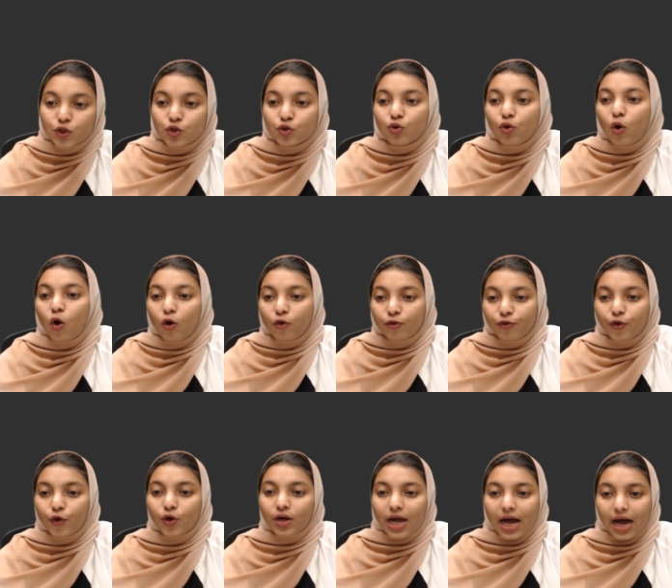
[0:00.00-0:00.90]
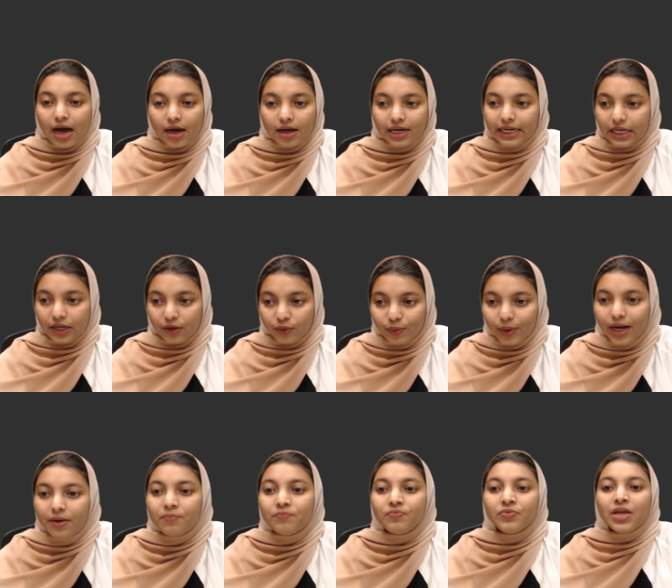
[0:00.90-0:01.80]
N2O4 are
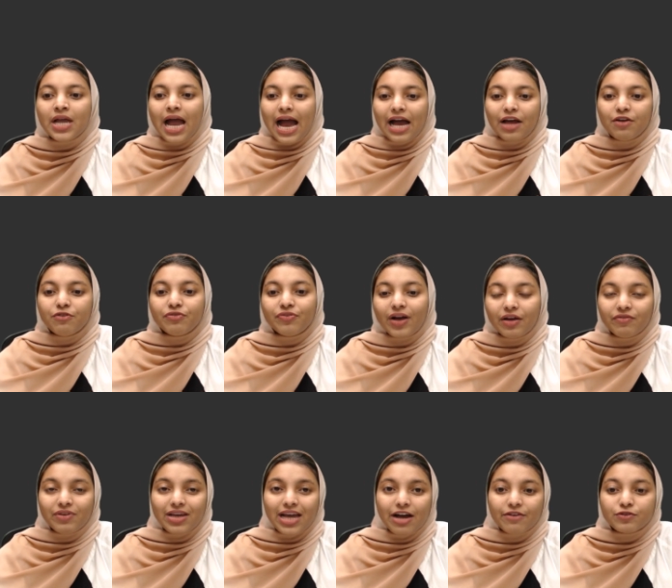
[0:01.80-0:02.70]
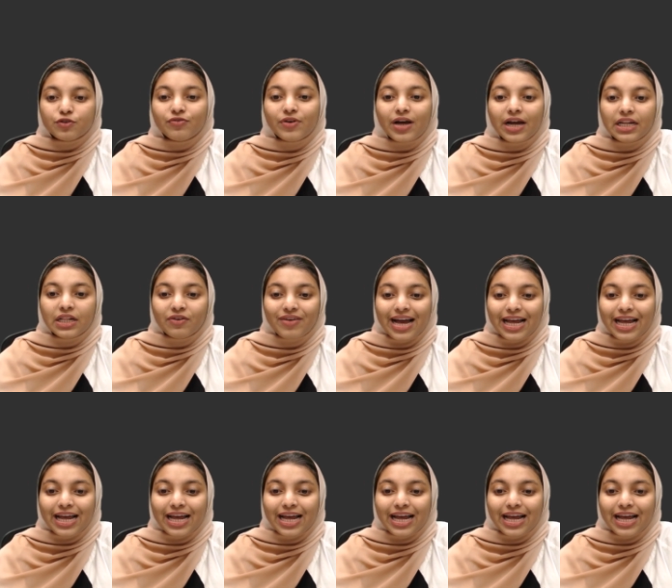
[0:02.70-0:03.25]
given, and we have to find the